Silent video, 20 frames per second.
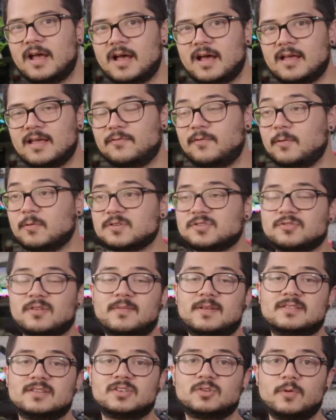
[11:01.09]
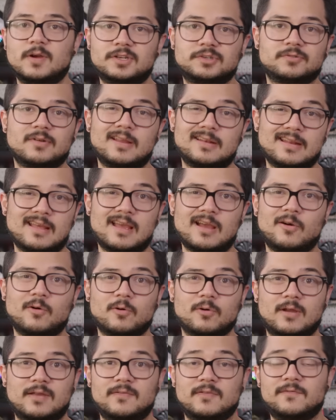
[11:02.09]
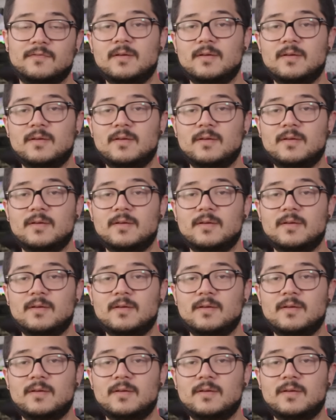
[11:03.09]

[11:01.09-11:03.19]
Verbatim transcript: Uh, if we were streaming to Twitch right now or even